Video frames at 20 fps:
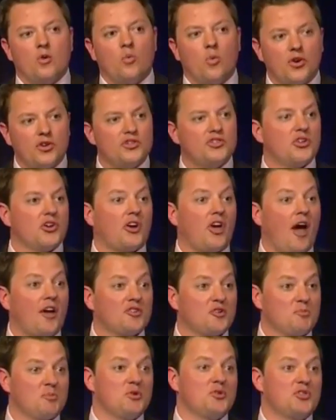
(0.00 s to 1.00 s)
What is your
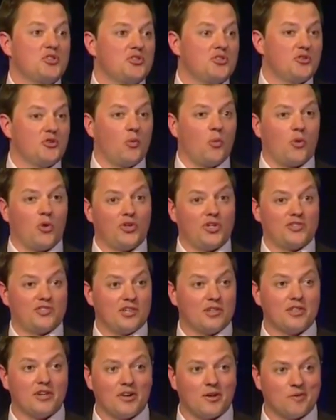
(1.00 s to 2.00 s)
contribution to the world as
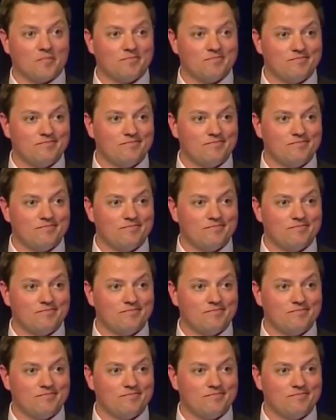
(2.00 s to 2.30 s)
a leader?